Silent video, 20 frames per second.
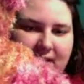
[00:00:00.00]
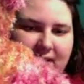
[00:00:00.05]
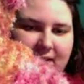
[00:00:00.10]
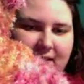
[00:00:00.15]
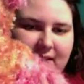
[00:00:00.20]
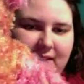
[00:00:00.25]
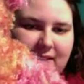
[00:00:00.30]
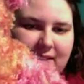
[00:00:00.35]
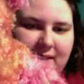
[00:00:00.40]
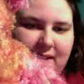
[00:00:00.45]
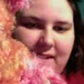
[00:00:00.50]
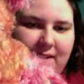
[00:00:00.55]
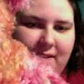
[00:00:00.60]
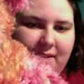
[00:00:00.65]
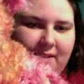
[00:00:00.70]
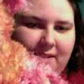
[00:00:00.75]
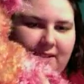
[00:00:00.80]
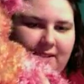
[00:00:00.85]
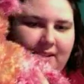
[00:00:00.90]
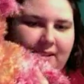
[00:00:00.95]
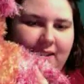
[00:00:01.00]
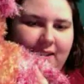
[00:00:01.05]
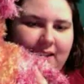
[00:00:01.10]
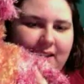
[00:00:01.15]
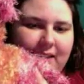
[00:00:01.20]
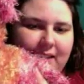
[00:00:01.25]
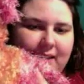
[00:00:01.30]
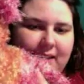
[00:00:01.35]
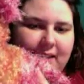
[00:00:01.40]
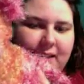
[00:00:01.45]
So
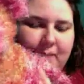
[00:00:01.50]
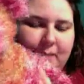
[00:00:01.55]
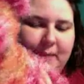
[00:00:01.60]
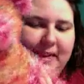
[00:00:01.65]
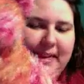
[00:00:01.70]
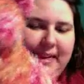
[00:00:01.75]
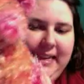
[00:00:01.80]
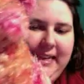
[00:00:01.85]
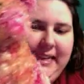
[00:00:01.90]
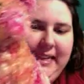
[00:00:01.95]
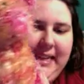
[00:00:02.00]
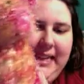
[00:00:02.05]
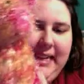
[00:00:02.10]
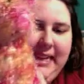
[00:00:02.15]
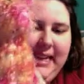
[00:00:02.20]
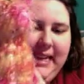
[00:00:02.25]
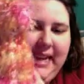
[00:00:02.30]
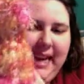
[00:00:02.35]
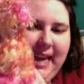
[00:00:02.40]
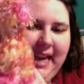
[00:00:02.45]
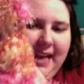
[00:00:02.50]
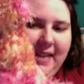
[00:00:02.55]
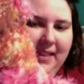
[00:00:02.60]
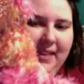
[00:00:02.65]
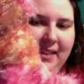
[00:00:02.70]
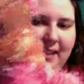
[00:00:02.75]
here's my little kitty cat.